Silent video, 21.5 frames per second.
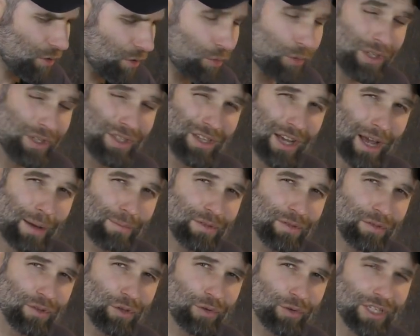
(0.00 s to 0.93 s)
three types
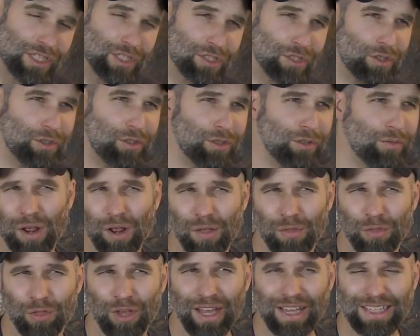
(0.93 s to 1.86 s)
of crystal,
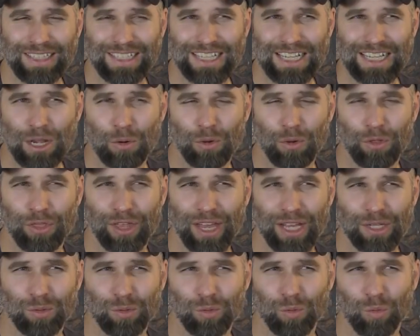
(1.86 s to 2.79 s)
and the idea with
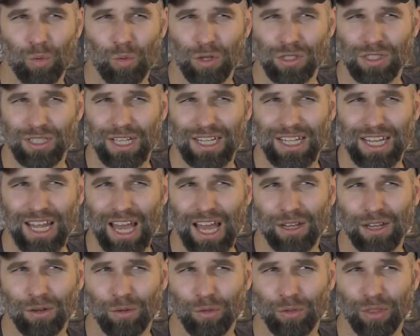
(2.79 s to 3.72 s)
that was that
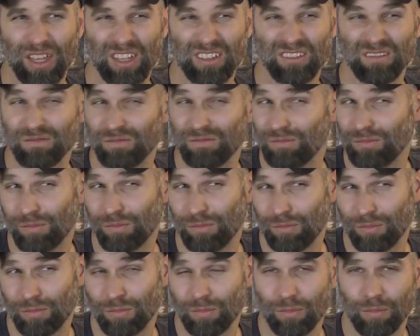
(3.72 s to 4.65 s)
none of them
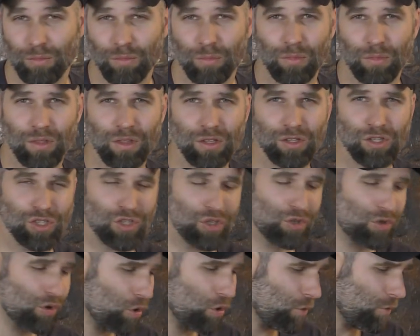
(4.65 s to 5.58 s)

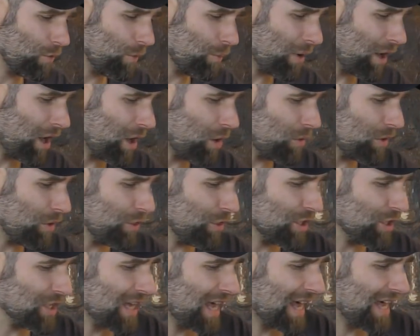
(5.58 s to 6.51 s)
should overpower the
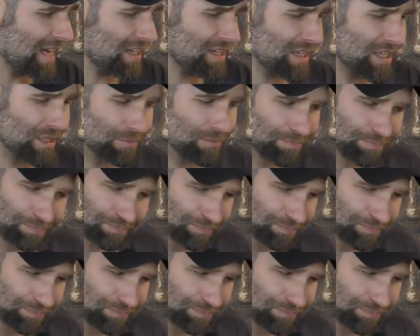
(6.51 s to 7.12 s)
candy.